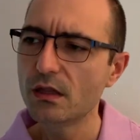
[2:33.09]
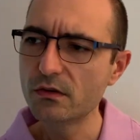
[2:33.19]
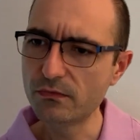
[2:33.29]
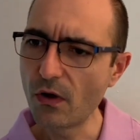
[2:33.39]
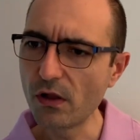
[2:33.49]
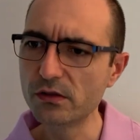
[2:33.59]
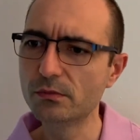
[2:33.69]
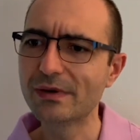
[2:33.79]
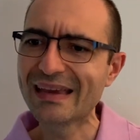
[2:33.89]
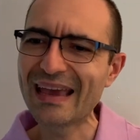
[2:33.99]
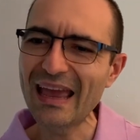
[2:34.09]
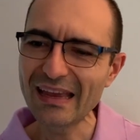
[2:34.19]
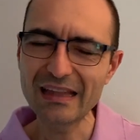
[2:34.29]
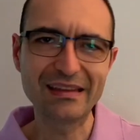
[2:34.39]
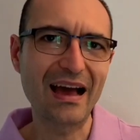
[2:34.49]
The volume can
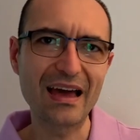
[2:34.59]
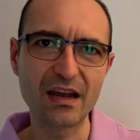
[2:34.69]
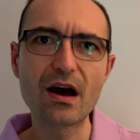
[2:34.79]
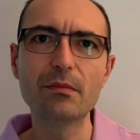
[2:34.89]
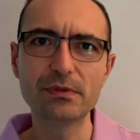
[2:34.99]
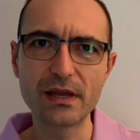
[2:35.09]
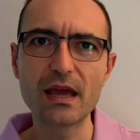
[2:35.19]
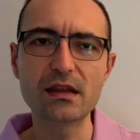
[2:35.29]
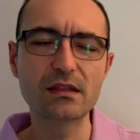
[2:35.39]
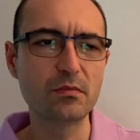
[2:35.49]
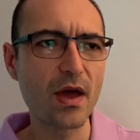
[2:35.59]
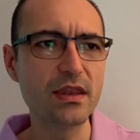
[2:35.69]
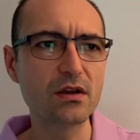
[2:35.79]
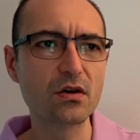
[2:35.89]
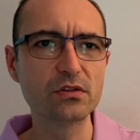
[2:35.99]
get kind of complicated
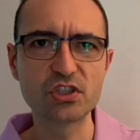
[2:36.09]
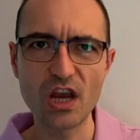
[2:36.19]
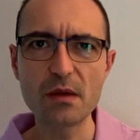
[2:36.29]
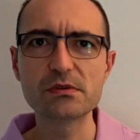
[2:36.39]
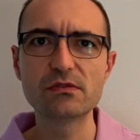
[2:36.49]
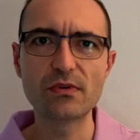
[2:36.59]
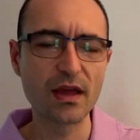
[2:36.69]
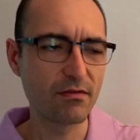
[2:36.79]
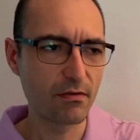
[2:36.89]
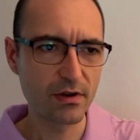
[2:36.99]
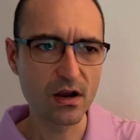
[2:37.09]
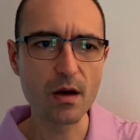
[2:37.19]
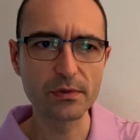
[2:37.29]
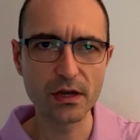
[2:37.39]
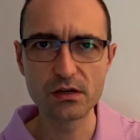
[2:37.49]
depending on the shapes. If I have a very
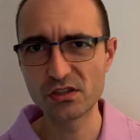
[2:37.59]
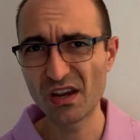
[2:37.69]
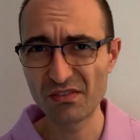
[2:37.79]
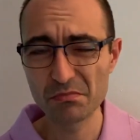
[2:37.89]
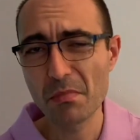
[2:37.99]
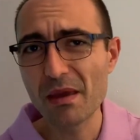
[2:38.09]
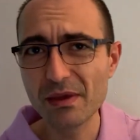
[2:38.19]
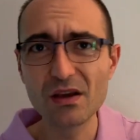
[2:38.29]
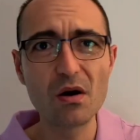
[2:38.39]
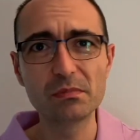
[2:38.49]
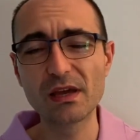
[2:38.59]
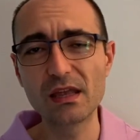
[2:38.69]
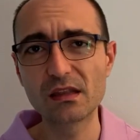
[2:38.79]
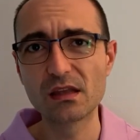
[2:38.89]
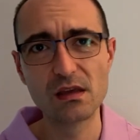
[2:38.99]
complicated shape, it may be
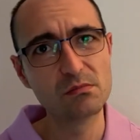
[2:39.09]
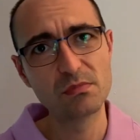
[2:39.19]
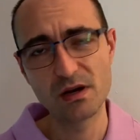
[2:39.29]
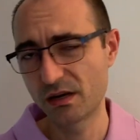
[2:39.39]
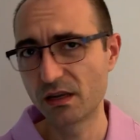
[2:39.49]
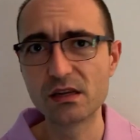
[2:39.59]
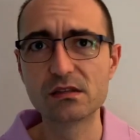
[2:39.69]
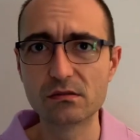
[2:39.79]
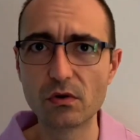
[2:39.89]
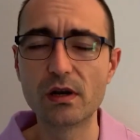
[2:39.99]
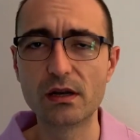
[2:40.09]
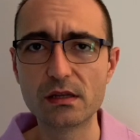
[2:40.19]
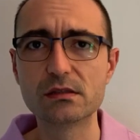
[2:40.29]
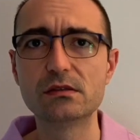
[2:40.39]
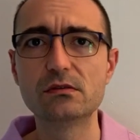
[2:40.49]
complicated, but it is what it
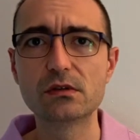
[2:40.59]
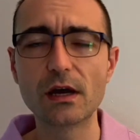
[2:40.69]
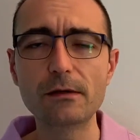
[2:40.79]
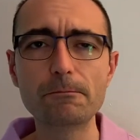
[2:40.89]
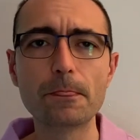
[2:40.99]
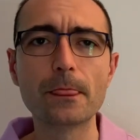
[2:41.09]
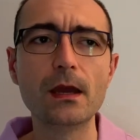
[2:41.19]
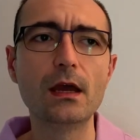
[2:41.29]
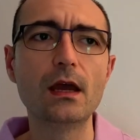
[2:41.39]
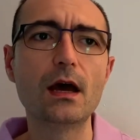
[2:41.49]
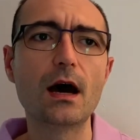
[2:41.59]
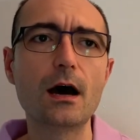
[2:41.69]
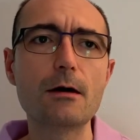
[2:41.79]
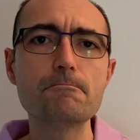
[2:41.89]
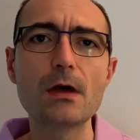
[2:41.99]
is, okay?
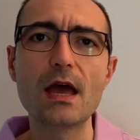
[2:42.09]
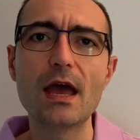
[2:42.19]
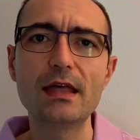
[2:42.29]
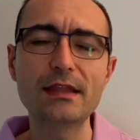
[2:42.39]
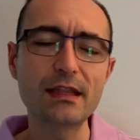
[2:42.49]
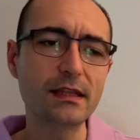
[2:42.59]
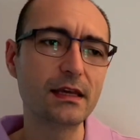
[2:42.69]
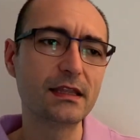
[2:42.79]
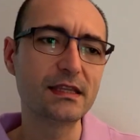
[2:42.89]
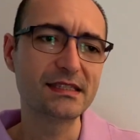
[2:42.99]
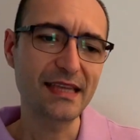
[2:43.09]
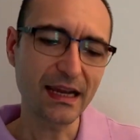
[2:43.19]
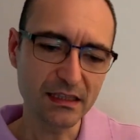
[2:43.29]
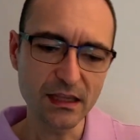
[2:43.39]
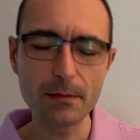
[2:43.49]
Um, and then the
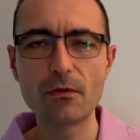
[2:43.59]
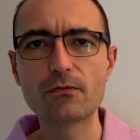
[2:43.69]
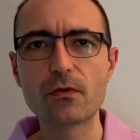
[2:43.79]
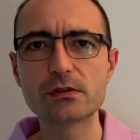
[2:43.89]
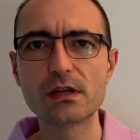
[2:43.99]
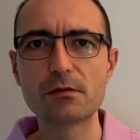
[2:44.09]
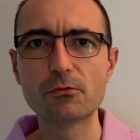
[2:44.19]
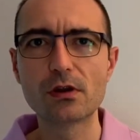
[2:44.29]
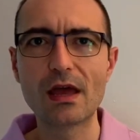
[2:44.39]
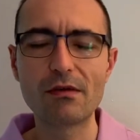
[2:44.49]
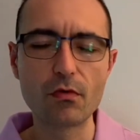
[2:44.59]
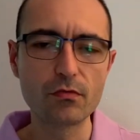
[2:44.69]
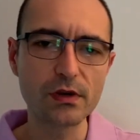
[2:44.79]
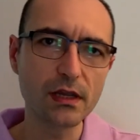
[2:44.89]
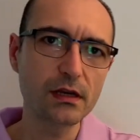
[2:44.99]
second type of force that I'm going to have
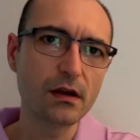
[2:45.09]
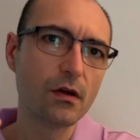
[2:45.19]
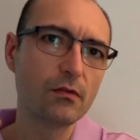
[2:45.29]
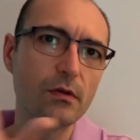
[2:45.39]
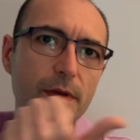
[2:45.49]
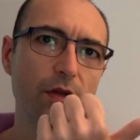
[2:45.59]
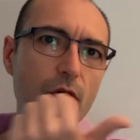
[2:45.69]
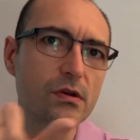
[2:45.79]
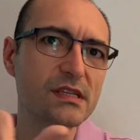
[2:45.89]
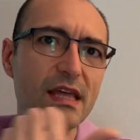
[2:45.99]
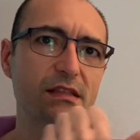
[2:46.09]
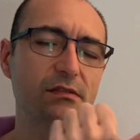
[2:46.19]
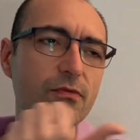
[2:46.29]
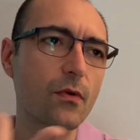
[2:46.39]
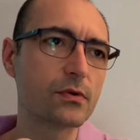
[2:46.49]
over here will be the horizontal
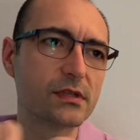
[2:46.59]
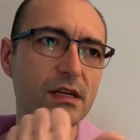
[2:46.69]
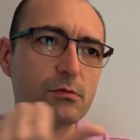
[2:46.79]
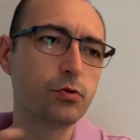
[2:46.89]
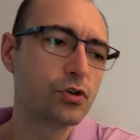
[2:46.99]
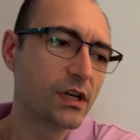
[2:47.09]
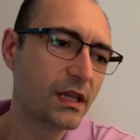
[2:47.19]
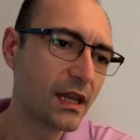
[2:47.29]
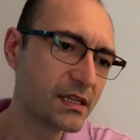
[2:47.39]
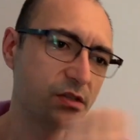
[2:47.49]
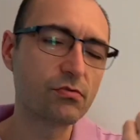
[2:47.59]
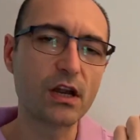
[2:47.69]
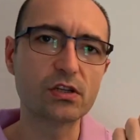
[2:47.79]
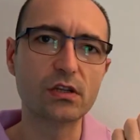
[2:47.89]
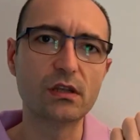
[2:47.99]
force that is pushing in this
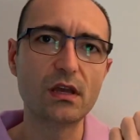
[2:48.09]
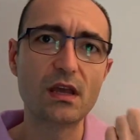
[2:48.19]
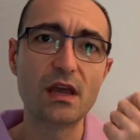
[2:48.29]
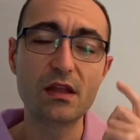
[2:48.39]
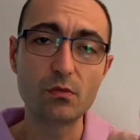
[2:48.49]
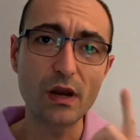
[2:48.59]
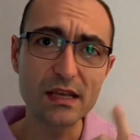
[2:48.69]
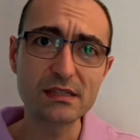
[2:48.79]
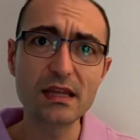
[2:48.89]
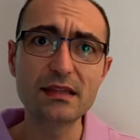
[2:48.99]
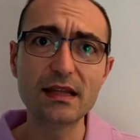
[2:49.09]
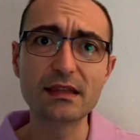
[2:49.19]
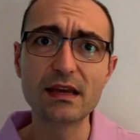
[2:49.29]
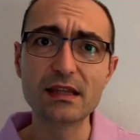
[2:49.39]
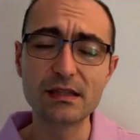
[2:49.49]
direction. And when I said
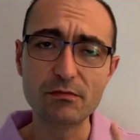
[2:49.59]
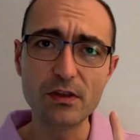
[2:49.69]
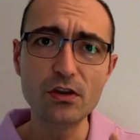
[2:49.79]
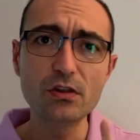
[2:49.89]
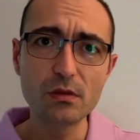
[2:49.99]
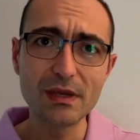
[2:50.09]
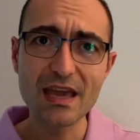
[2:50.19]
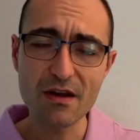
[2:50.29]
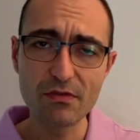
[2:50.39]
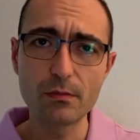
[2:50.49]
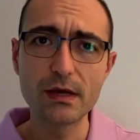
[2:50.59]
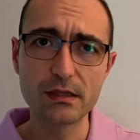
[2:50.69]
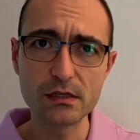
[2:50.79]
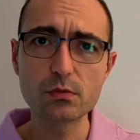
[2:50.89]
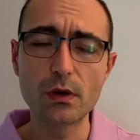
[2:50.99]
that, we need to be careful about
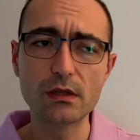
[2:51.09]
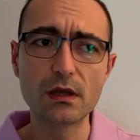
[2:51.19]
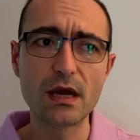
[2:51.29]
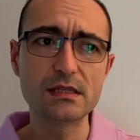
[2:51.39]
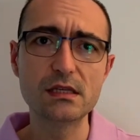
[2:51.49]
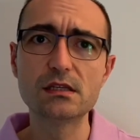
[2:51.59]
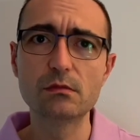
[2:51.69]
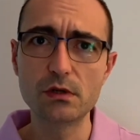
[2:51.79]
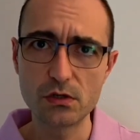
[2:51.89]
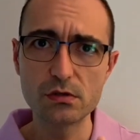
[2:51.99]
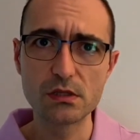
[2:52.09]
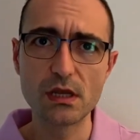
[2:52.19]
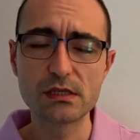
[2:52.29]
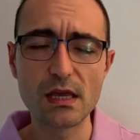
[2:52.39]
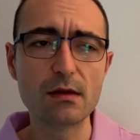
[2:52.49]
this one. I see some issues in
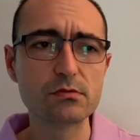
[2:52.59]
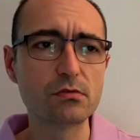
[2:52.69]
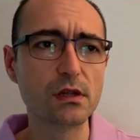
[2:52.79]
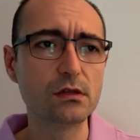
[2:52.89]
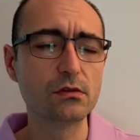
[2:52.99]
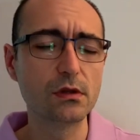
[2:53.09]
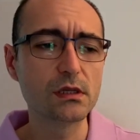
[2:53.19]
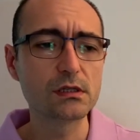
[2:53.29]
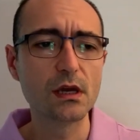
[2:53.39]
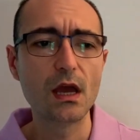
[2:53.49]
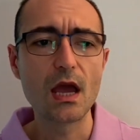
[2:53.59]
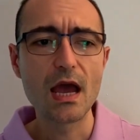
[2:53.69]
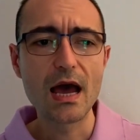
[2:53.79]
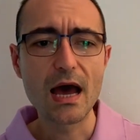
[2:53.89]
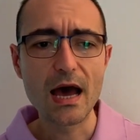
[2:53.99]
exams related to this.
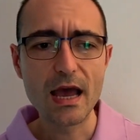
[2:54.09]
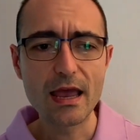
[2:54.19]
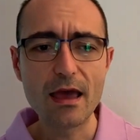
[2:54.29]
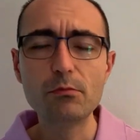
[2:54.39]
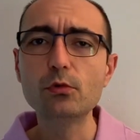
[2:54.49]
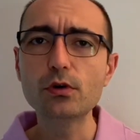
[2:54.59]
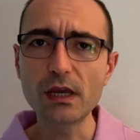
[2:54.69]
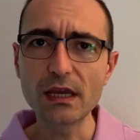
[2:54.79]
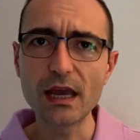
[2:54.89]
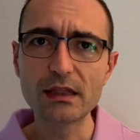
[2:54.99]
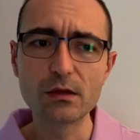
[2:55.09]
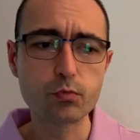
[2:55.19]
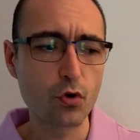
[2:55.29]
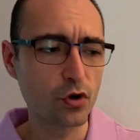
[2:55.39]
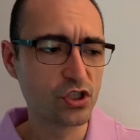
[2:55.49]
I am looking at the
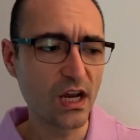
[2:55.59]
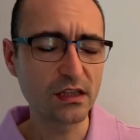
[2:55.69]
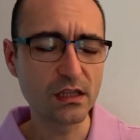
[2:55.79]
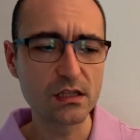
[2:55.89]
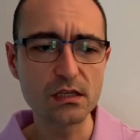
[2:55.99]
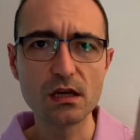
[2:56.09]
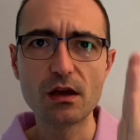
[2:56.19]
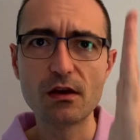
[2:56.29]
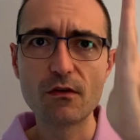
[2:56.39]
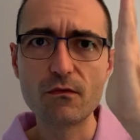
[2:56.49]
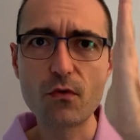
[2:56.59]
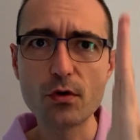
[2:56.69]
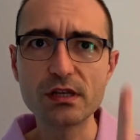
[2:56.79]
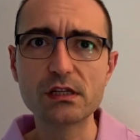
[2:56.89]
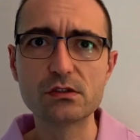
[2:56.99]
projected
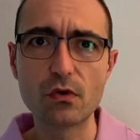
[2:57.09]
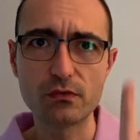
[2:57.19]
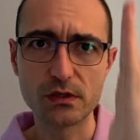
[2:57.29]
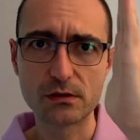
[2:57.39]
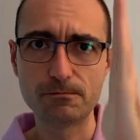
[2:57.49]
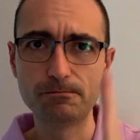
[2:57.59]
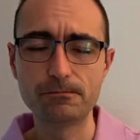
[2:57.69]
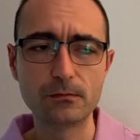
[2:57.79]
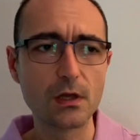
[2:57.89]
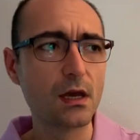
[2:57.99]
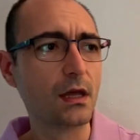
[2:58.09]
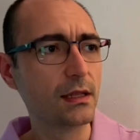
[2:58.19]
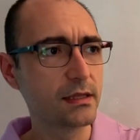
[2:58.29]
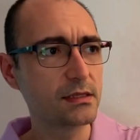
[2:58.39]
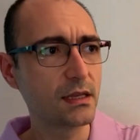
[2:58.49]
vertical surface.
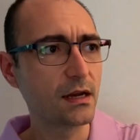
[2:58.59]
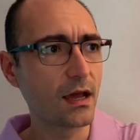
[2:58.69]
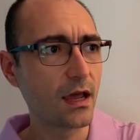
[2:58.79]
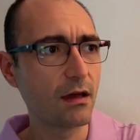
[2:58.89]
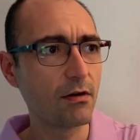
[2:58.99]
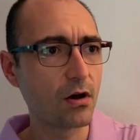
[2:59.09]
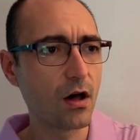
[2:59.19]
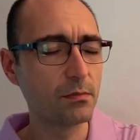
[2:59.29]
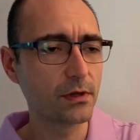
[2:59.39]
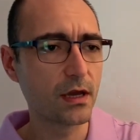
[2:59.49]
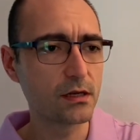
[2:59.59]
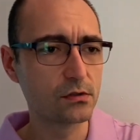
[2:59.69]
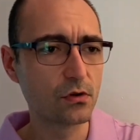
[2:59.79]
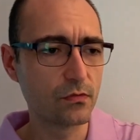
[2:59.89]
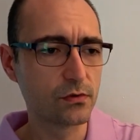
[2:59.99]
Let's say that I have a complicated
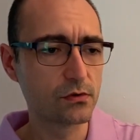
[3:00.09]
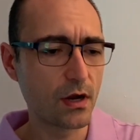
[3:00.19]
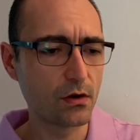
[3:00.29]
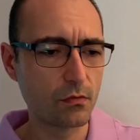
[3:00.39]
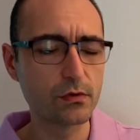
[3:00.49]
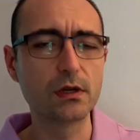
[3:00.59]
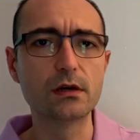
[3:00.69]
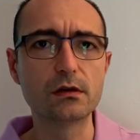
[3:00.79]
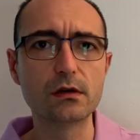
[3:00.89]
surface right over here.